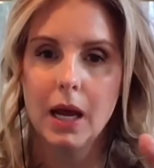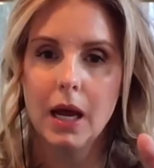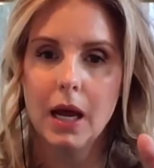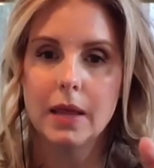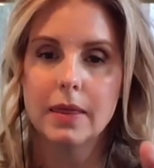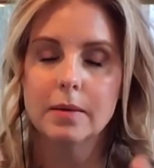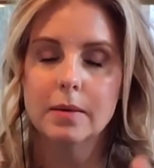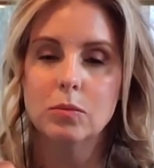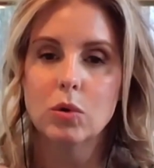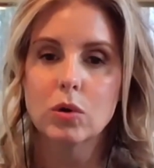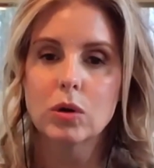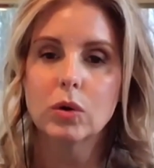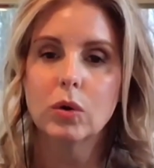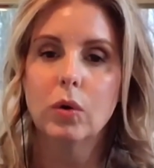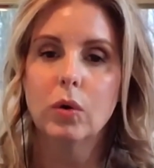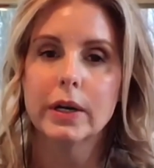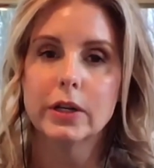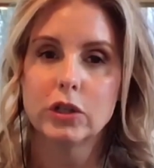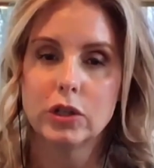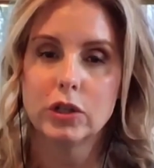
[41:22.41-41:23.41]
And the more
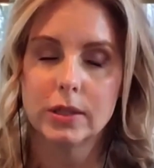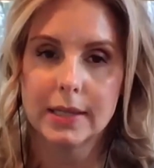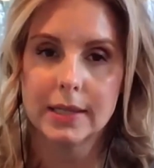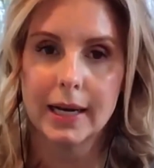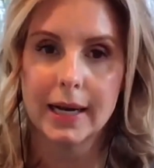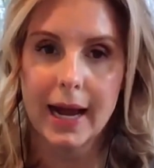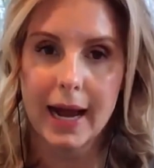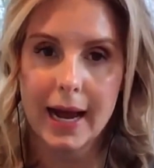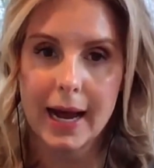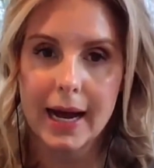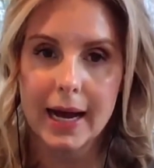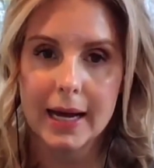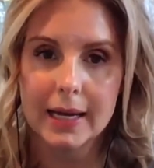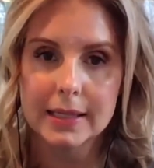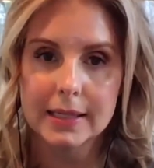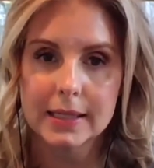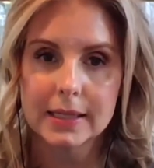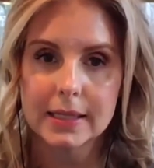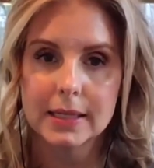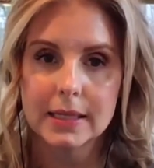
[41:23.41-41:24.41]
questions I
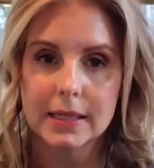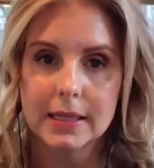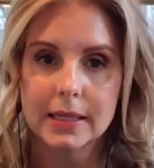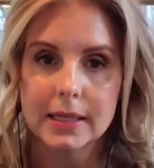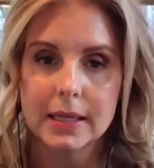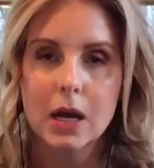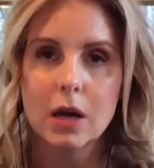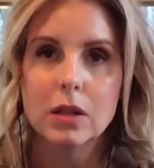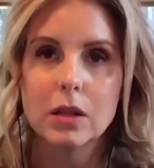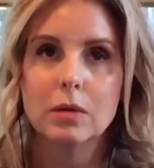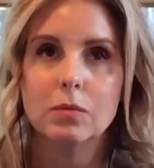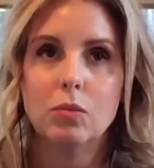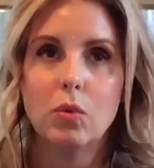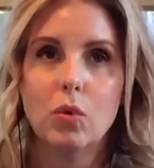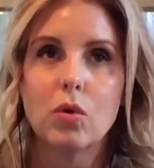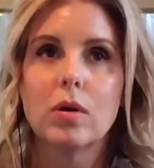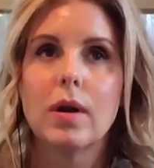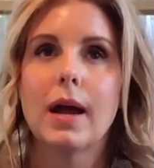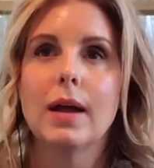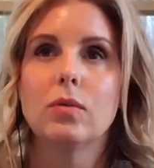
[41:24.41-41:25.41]
asked, the more
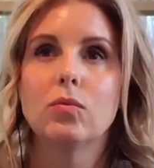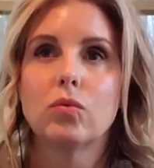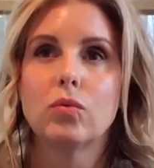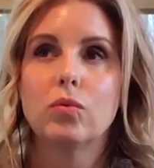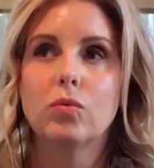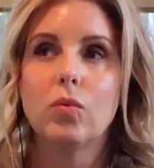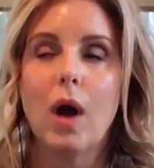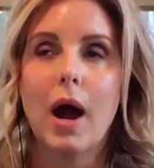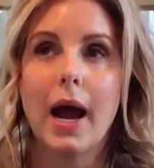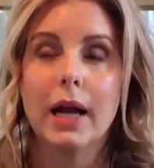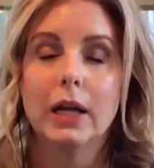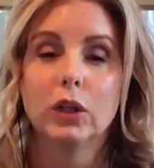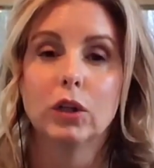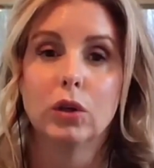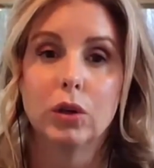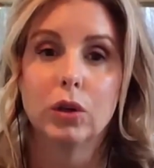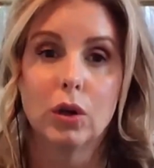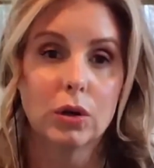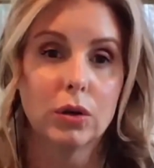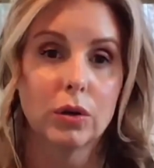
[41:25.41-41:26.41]
I I
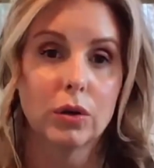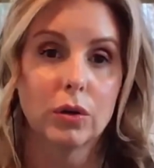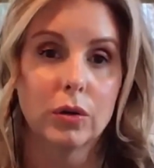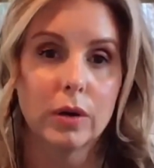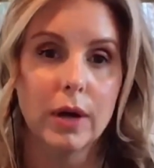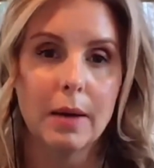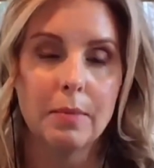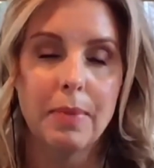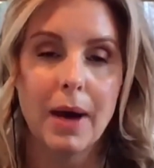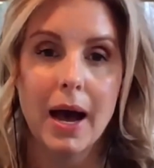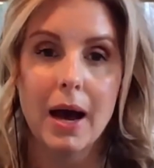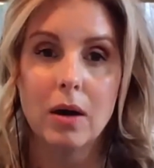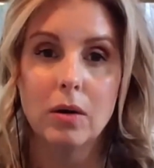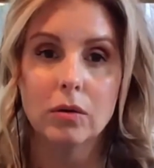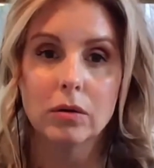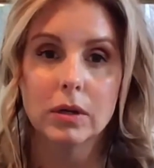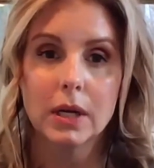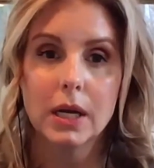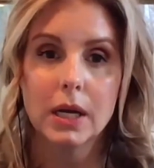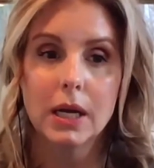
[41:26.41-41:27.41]
learned
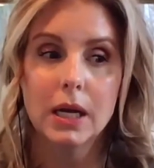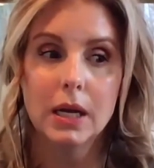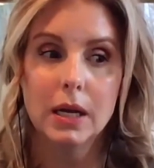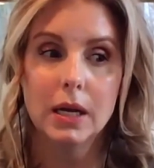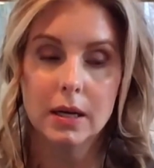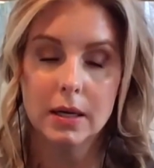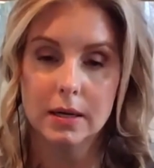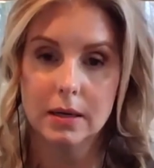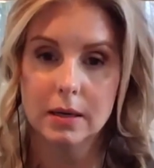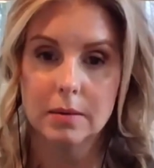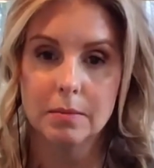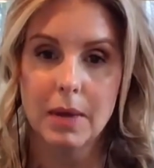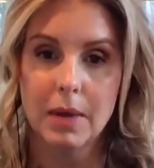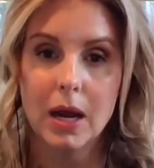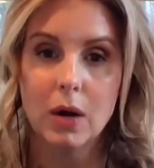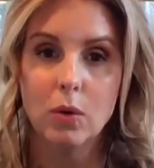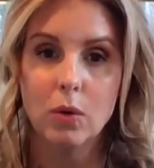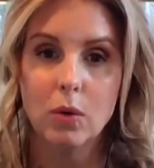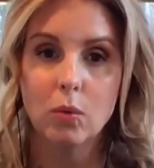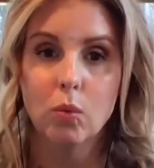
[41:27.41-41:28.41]
about him
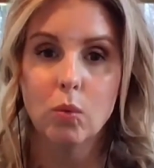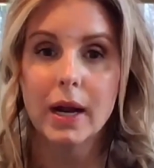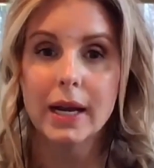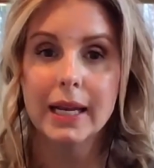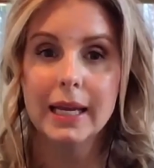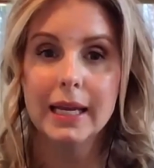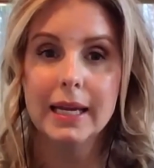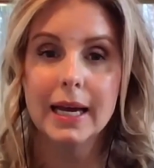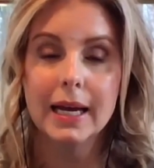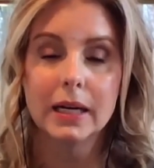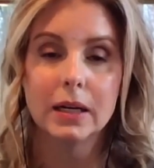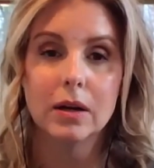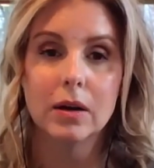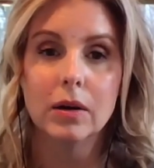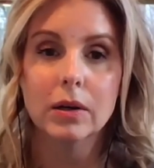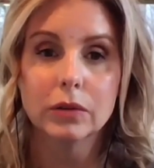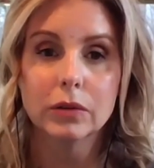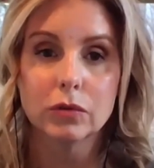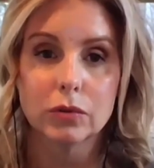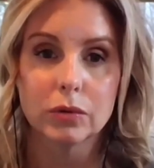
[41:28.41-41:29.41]
and what he had
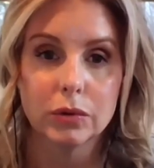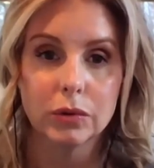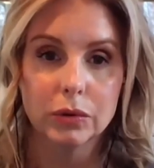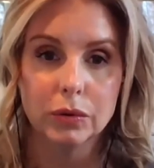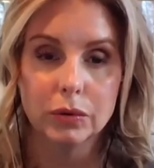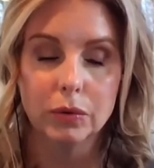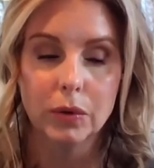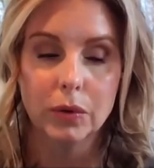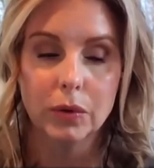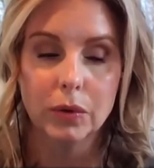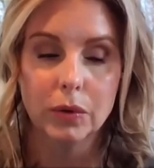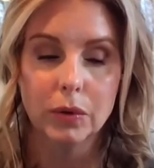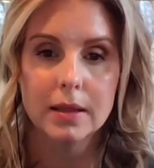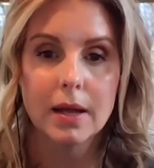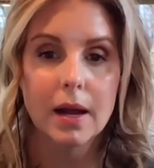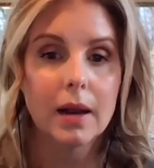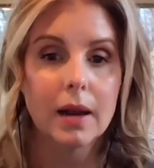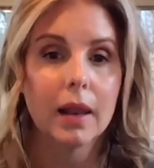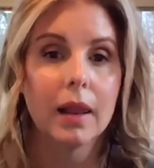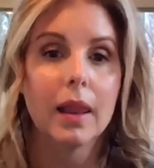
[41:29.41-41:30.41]
gone through
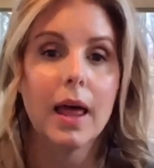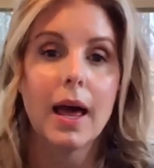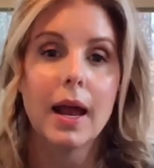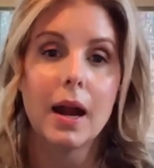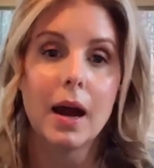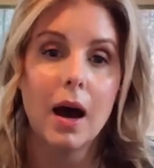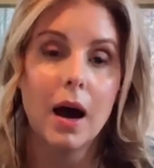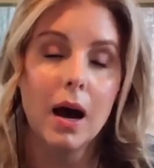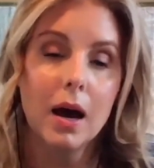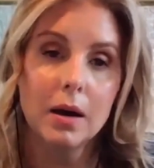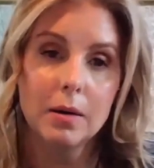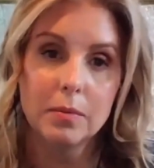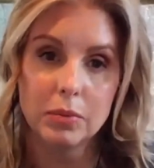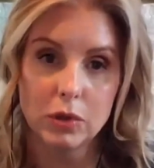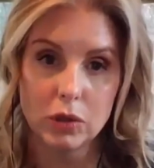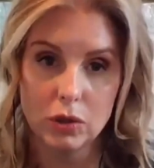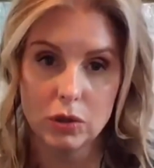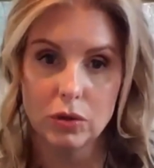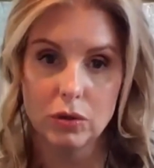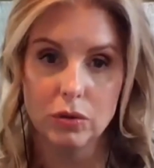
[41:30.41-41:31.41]
that led up
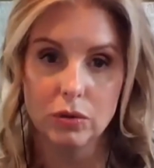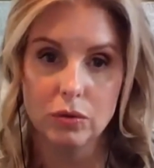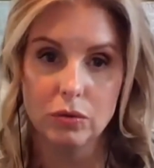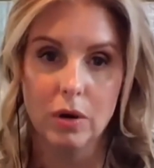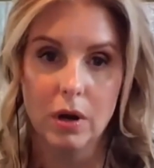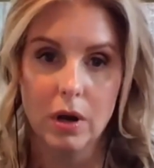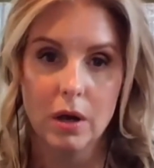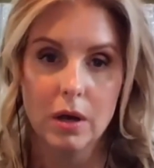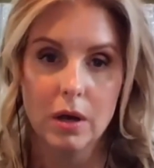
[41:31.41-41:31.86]
to